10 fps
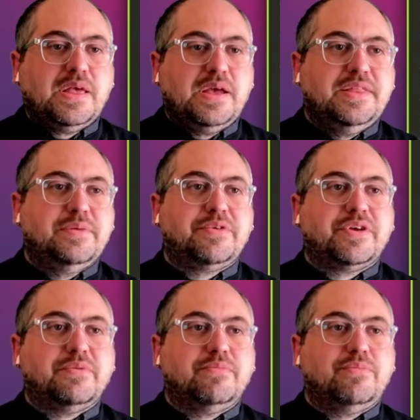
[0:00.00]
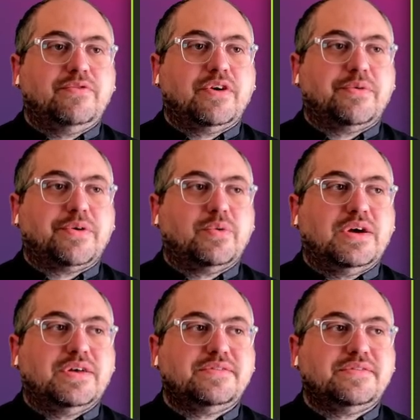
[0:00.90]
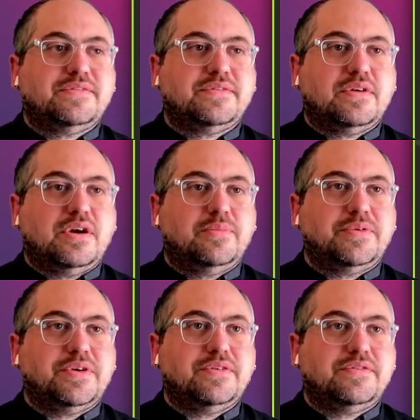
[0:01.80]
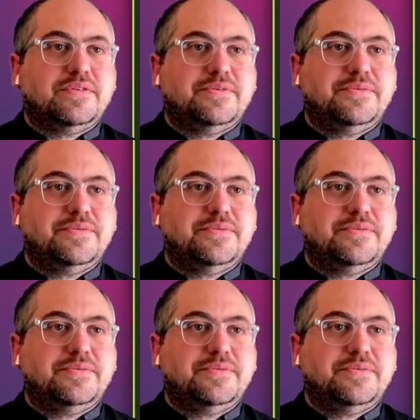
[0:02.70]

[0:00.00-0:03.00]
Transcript: And then we're going to move our requests up here too.